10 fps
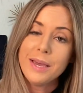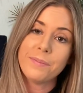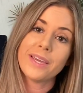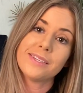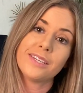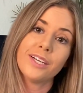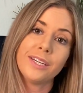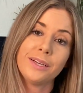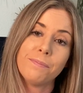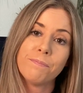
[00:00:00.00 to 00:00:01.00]
because there
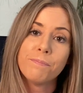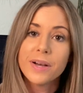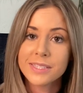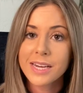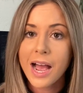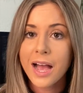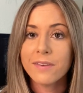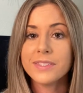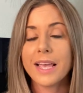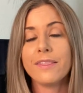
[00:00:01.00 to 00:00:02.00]
are
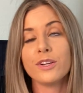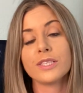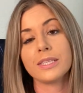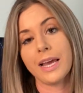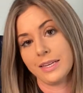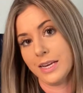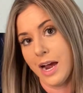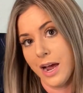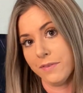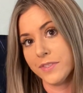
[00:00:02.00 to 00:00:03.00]
must-haves and there's
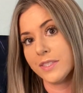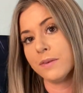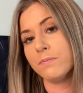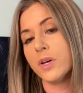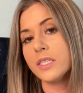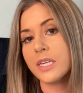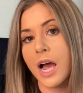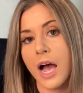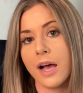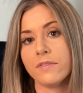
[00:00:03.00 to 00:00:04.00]
like-to-haves. The
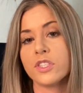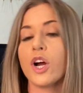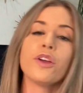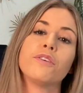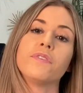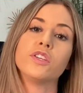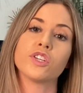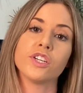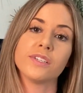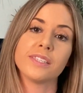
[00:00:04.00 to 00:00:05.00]
must-haves are the
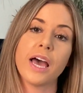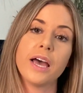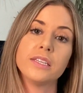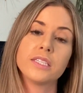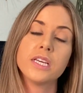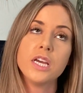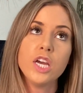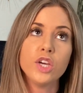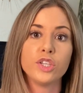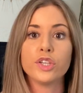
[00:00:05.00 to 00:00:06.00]
features that
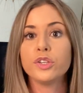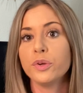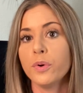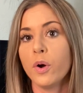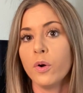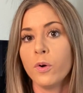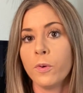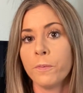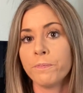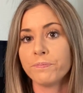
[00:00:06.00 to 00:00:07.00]
your new
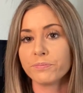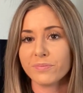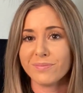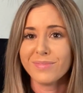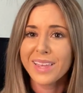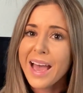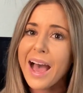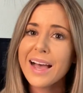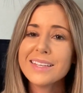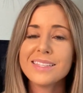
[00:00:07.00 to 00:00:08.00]
home
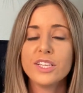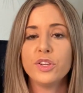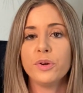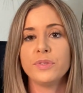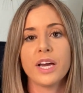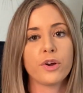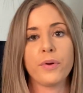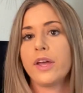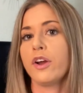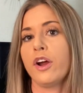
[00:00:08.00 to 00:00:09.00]
has that no
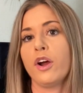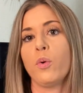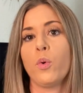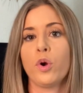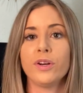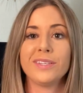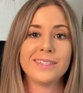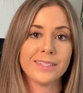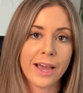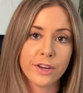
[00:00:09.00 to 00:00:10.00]
decorator or
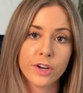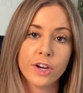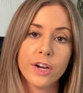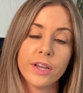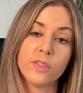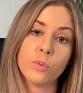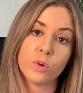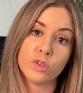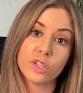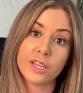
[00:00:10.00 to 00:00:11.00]
designer in the
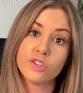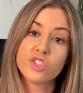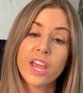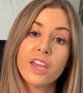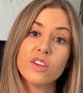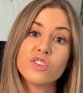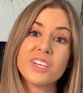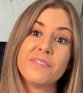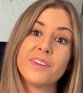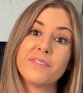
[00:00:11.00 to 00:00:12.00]
world could change,
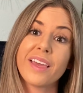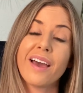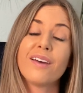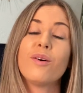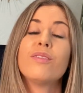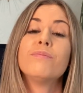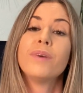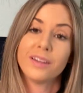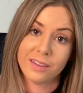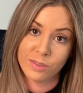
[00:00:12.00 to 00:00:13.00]
even if they had all the
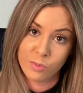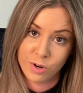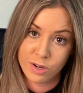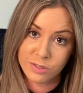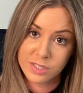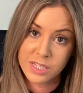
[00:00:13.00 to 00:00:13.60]
money in the world.